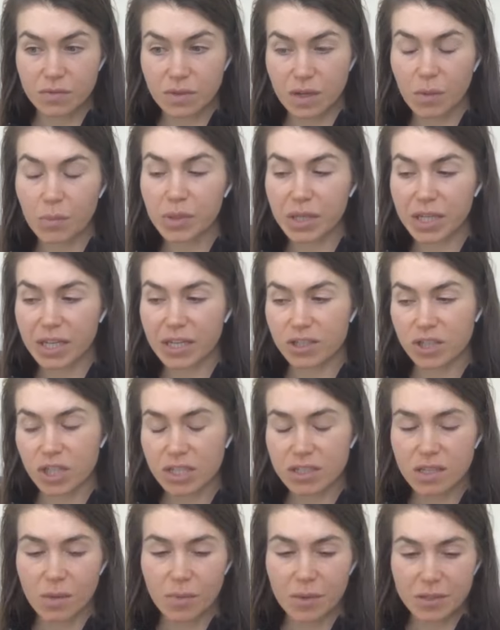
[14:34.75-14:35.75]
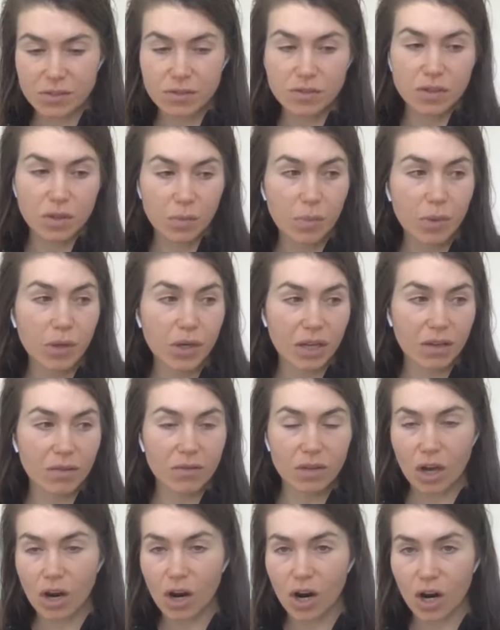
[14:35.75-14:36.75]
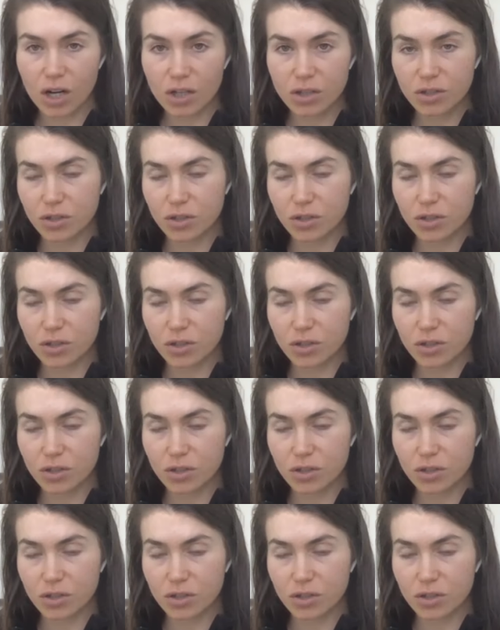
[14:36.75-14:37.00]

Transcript: completed jigsaw puzzles are pretty large.